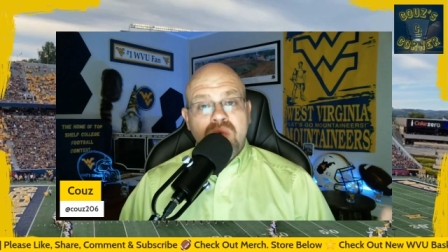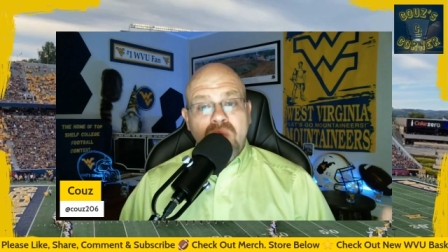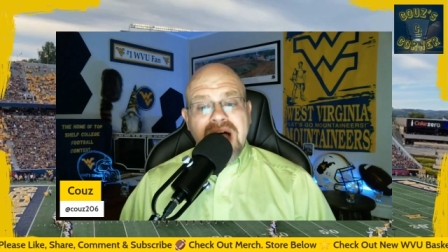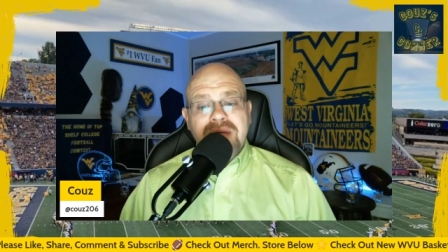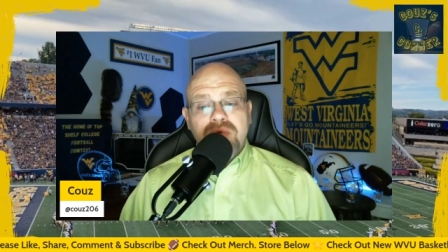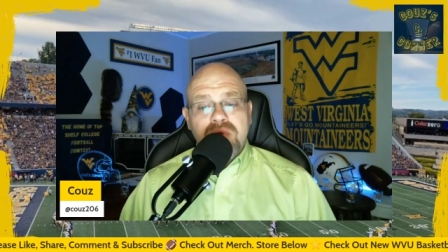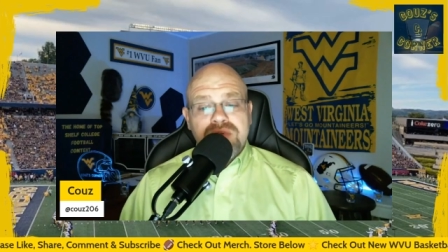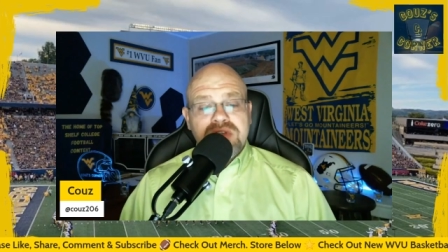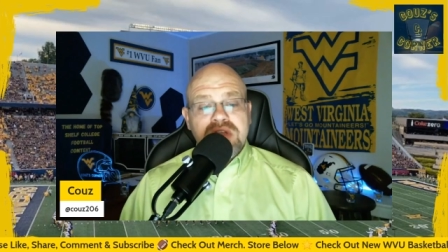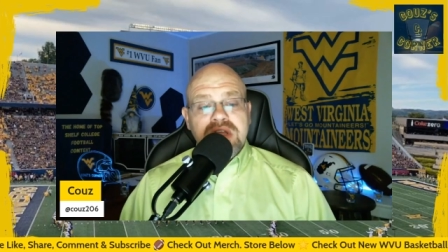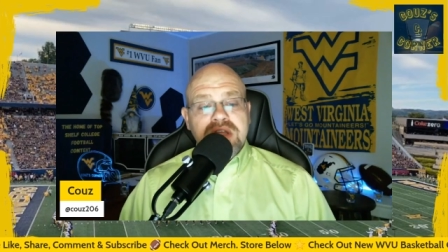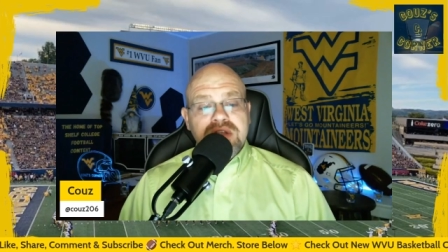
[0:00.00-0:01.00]
Rivals
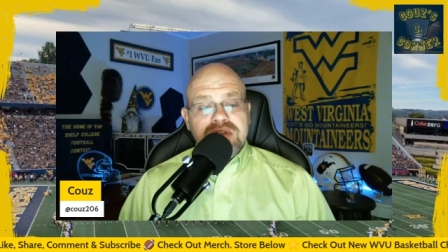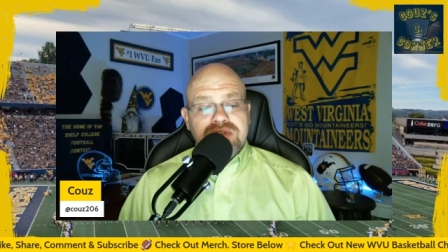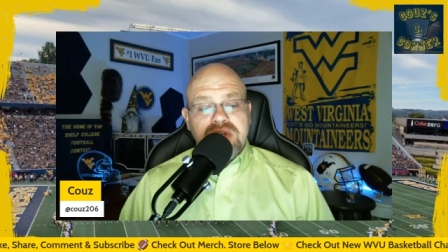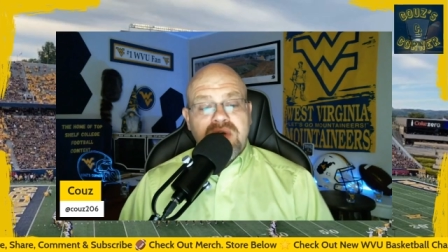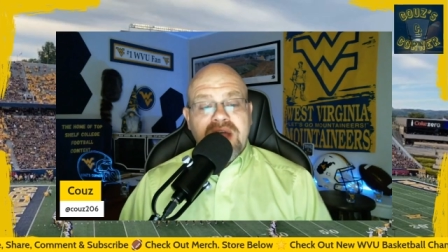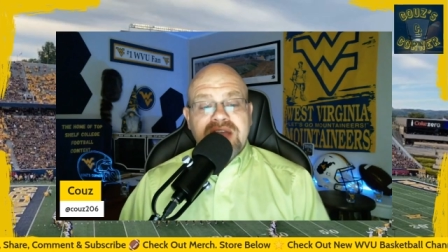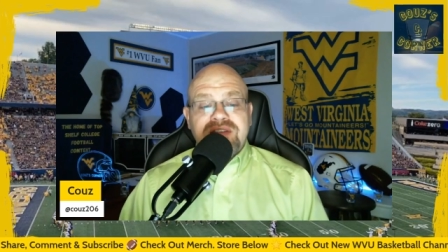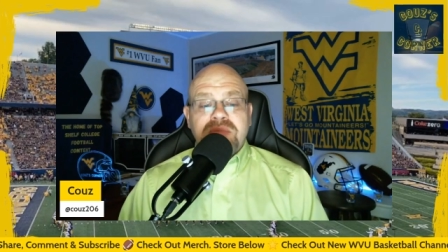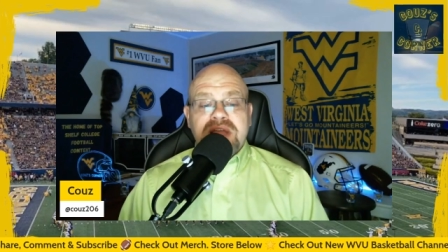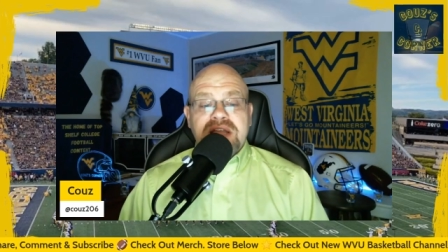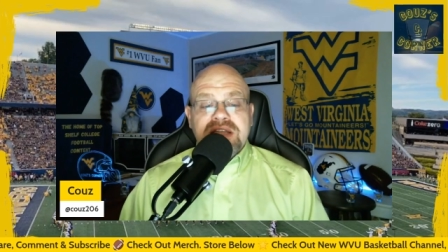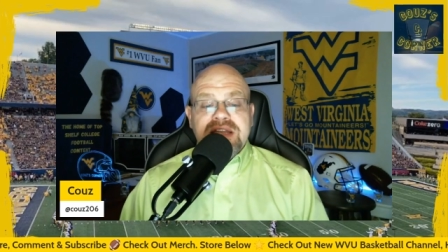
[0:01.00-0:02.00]
still has him
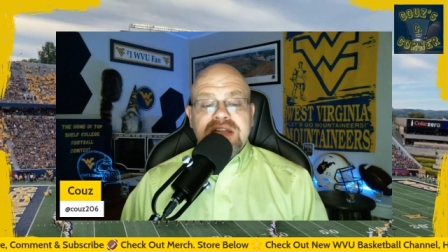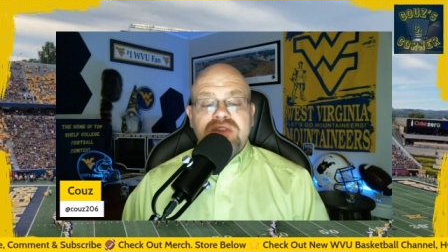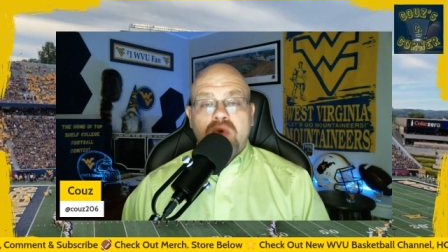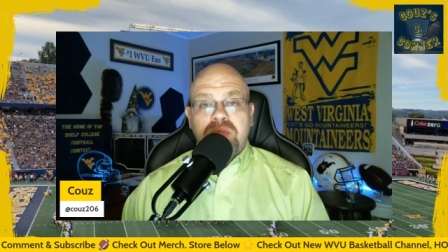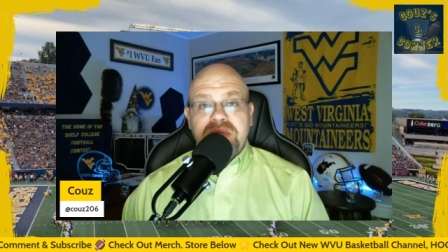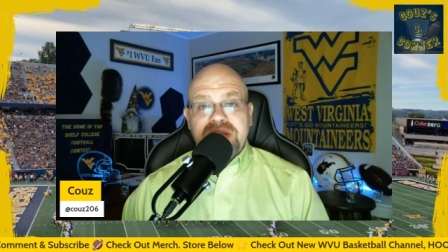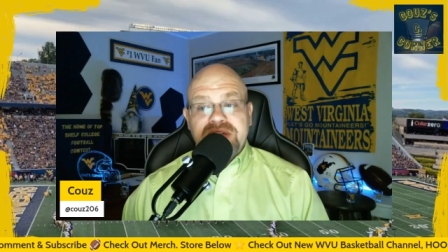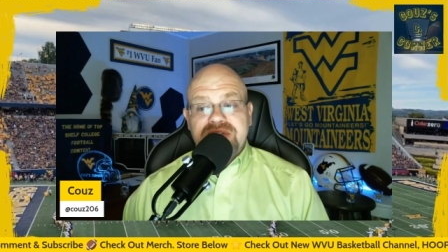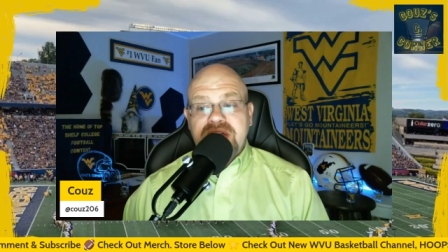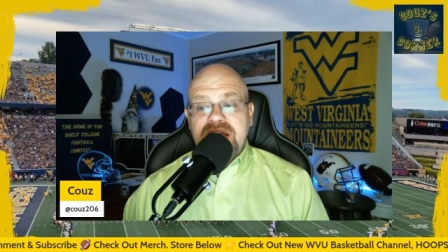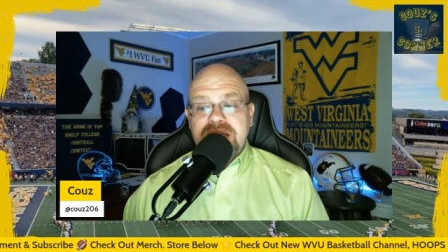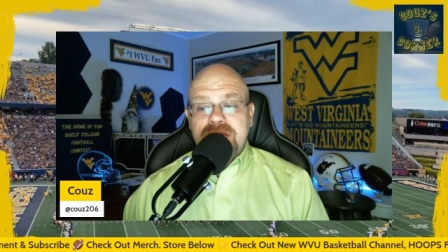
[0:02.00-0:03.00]
leaning toward Penn
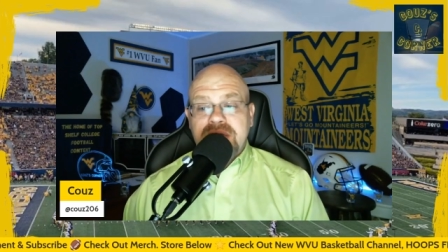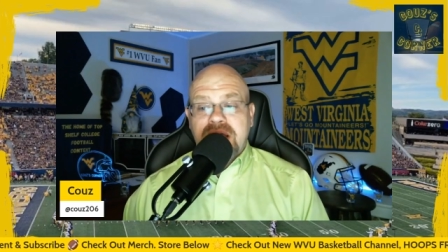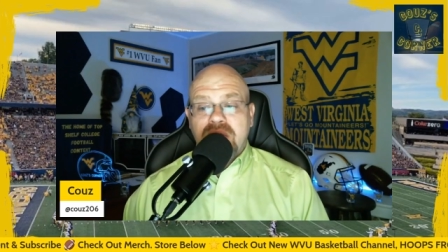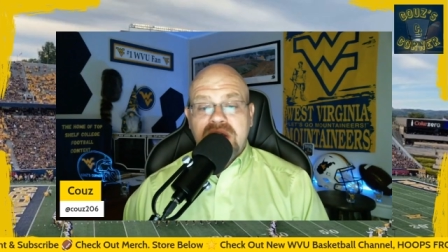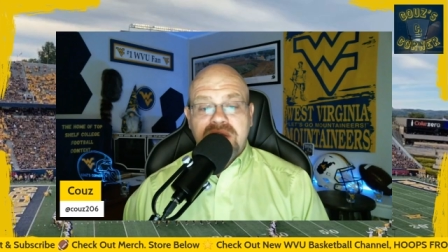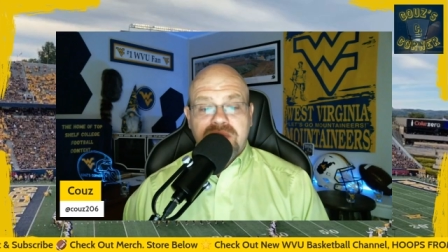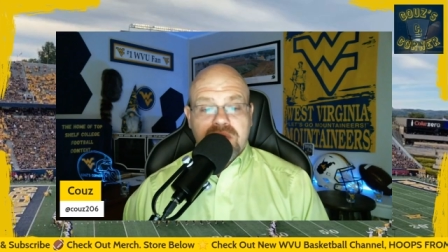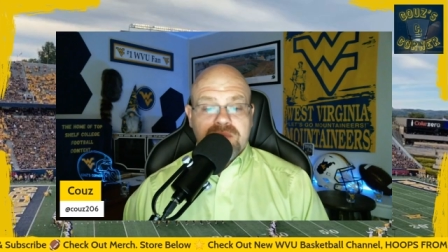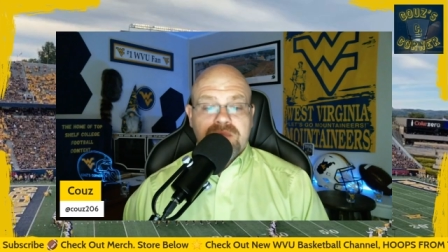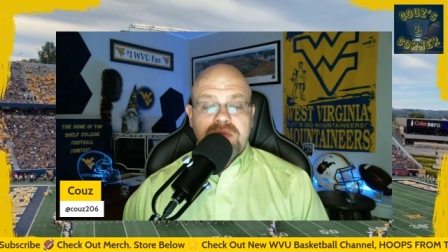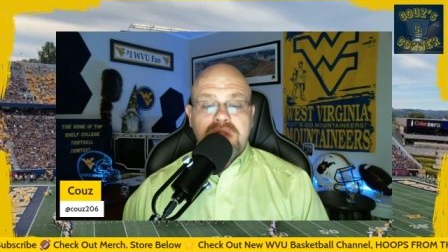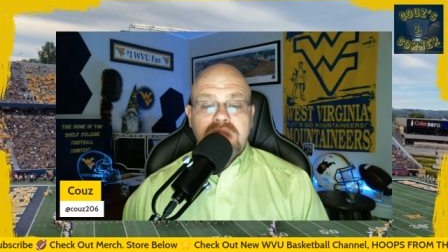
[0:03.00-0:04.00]
State. However,
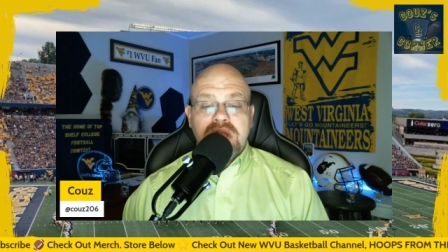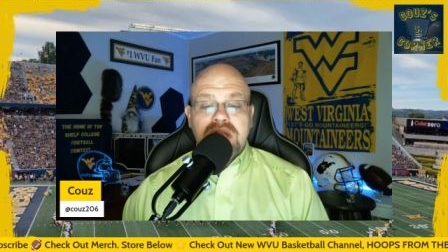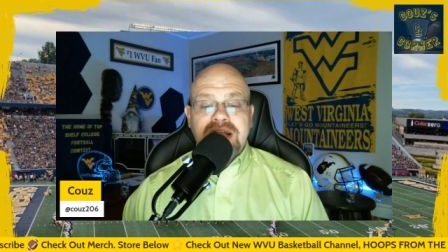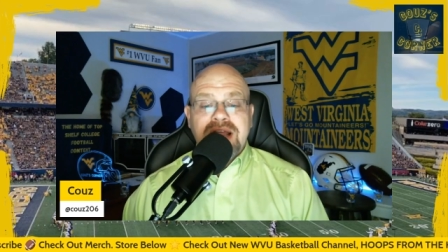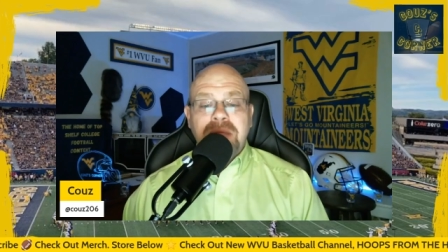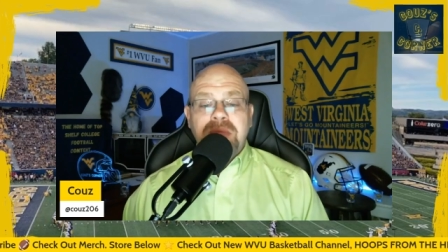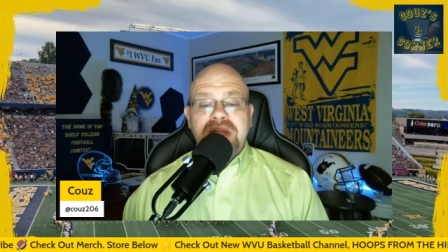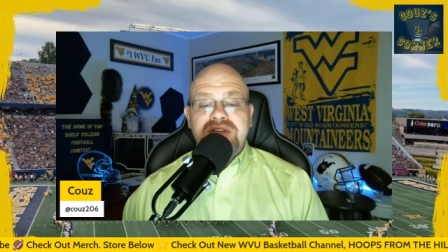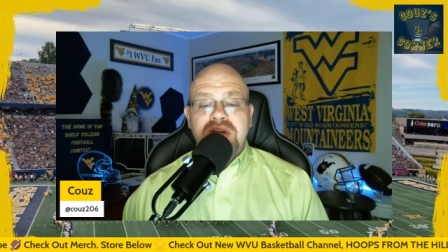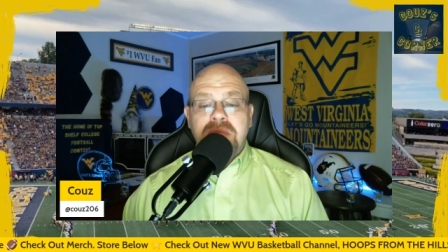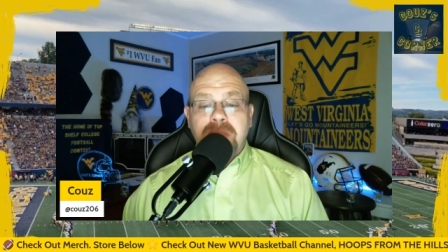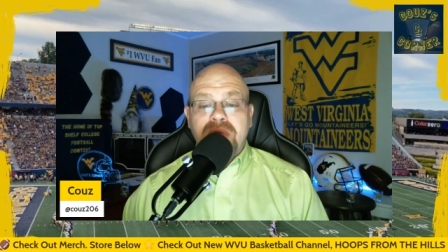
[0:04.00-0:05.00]
like I
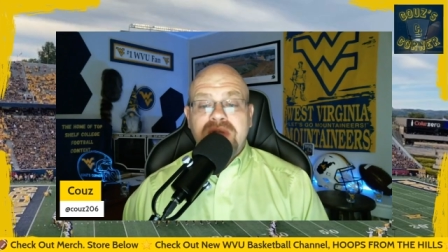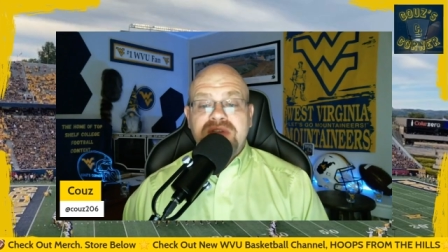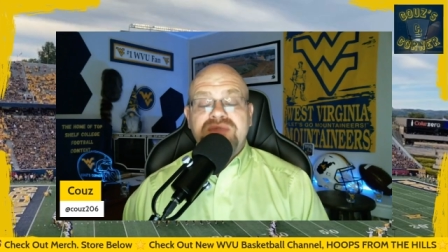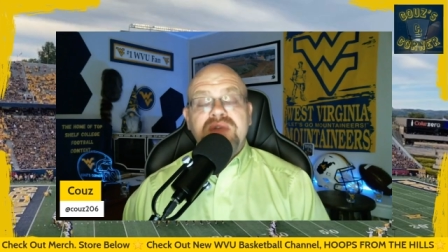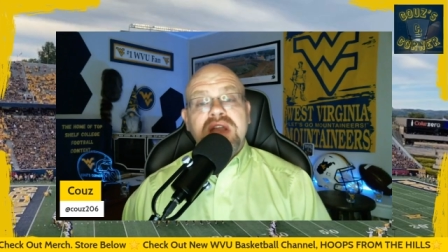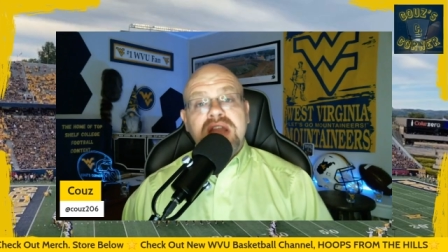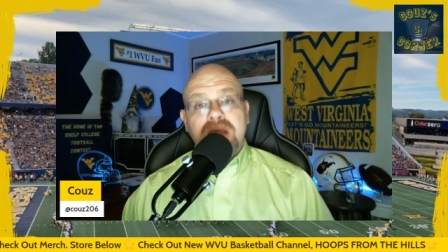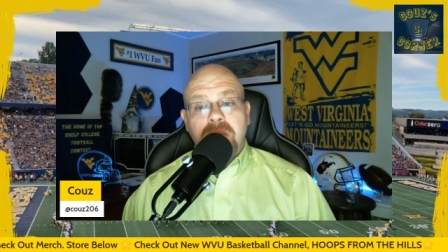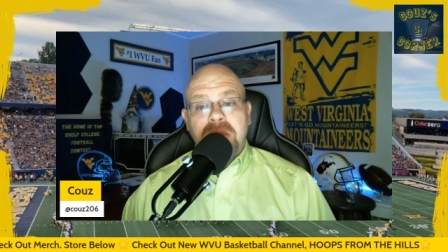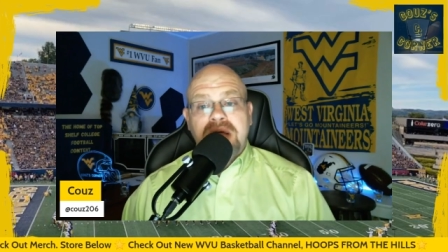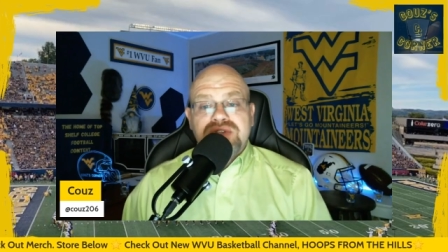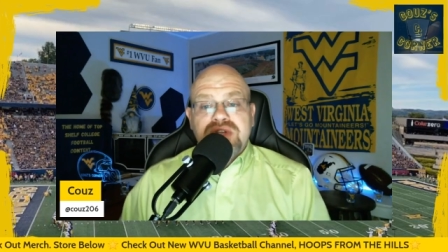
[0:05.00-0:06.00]
mentioned on my previous video
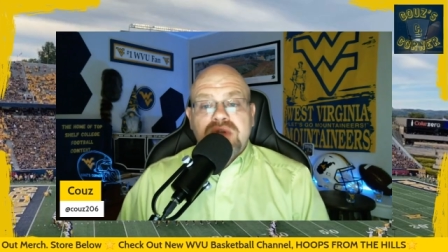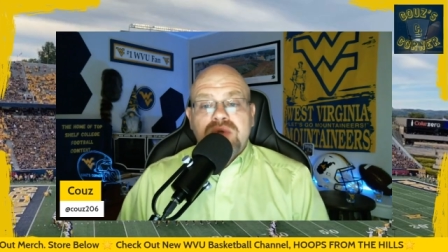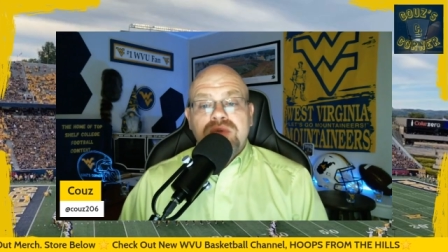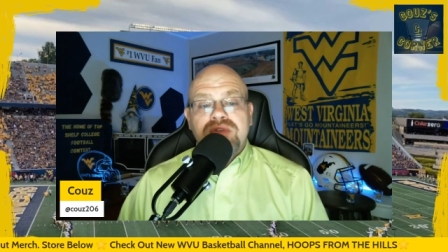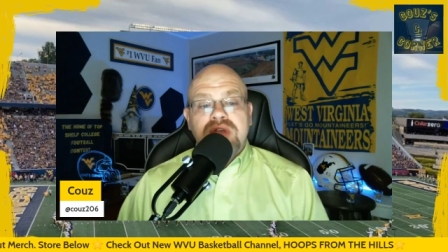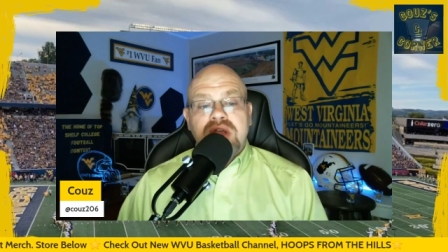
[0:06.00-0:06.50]
about Jones,